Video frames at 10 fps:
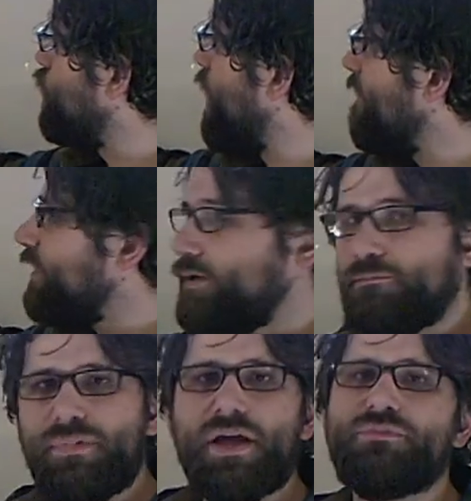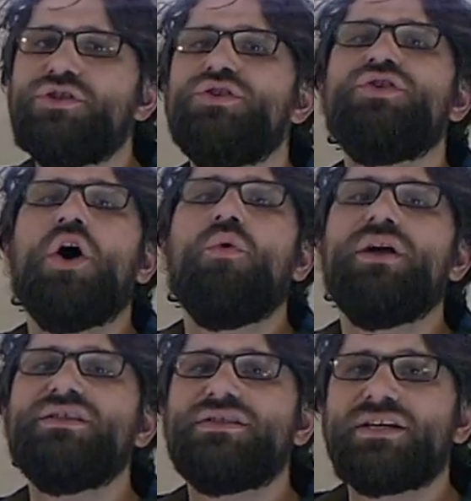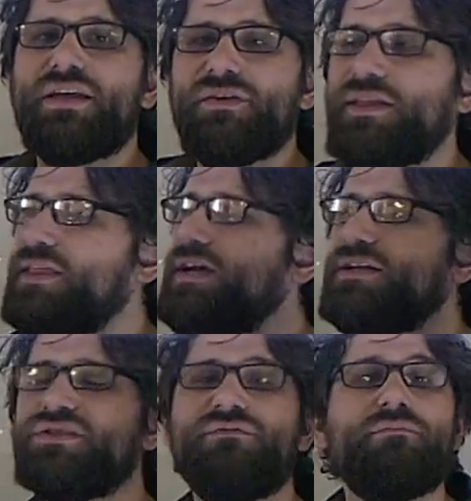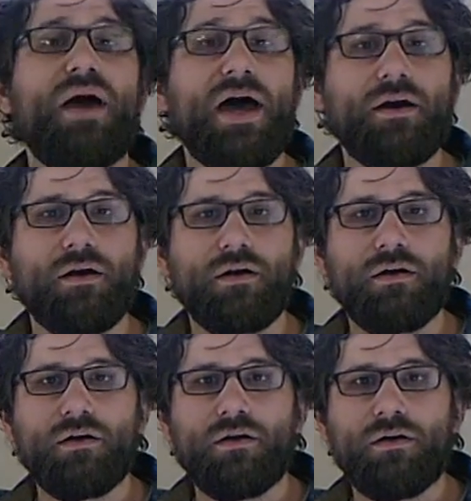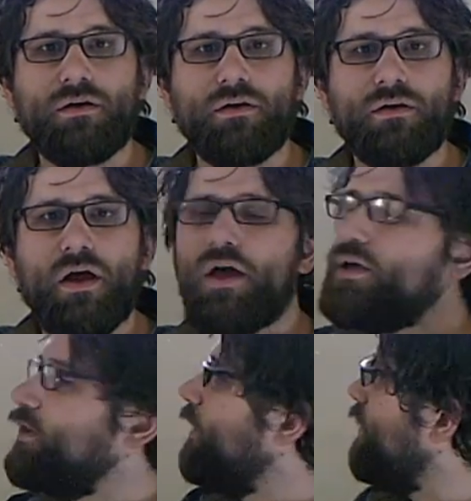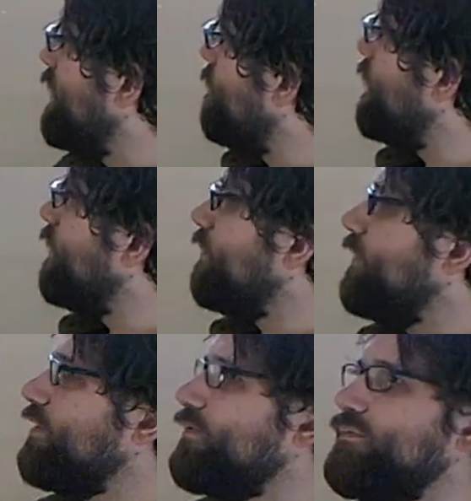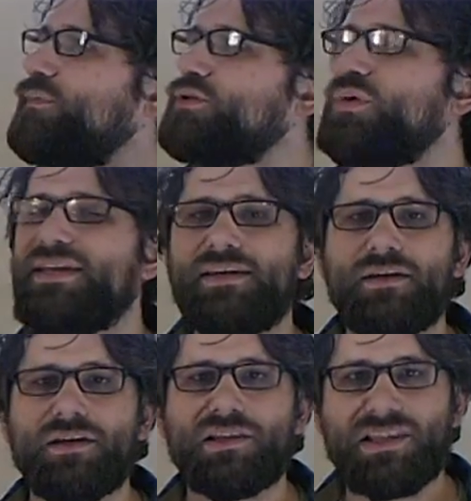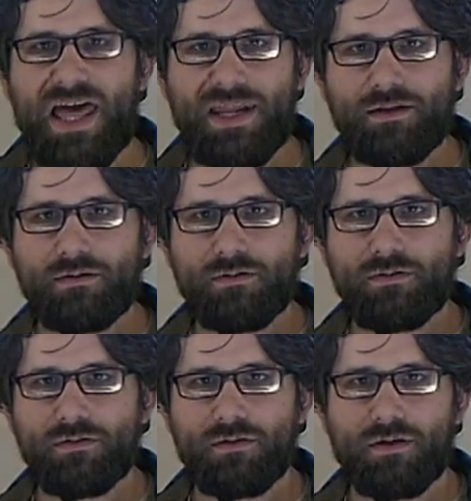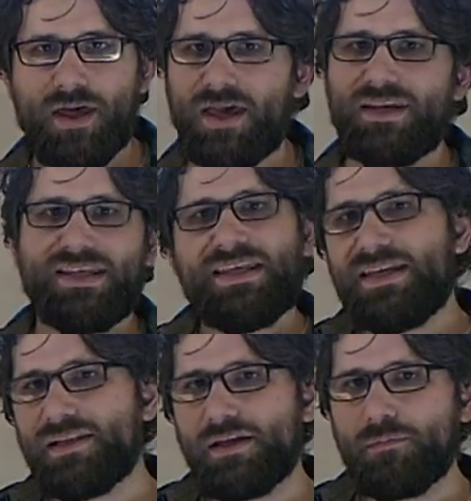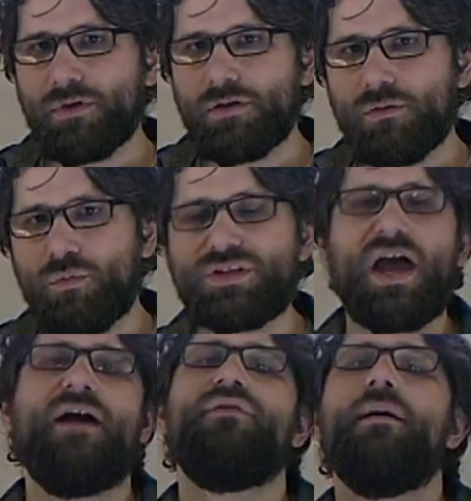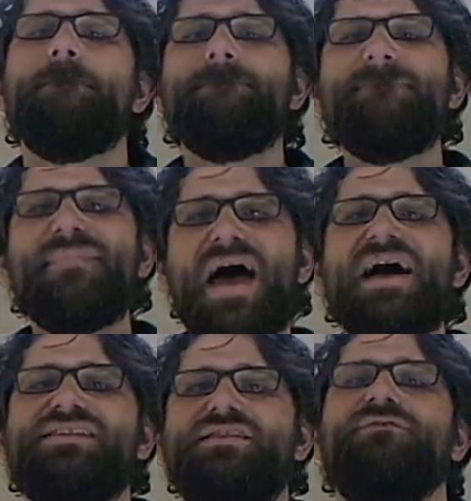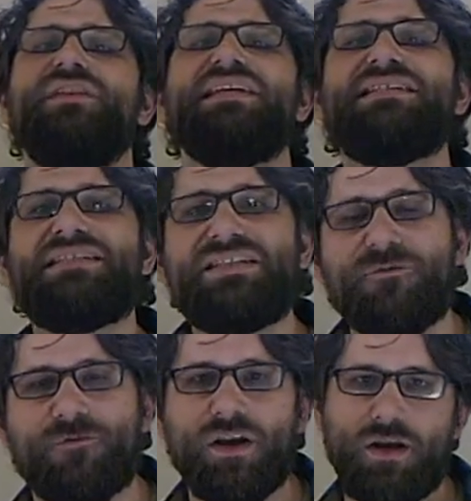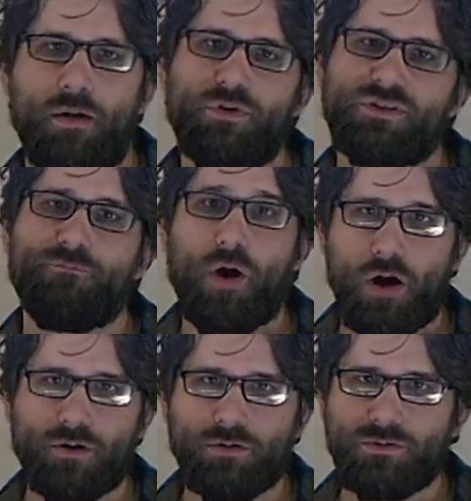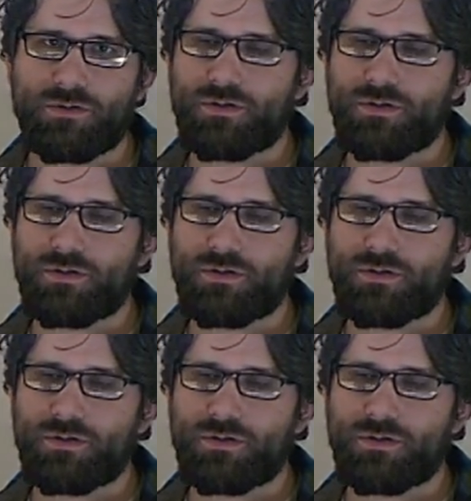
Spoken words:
gravity becomes so insignificant that it doesn't even matter. Even between lead and helium, which have massively different numbers of particles,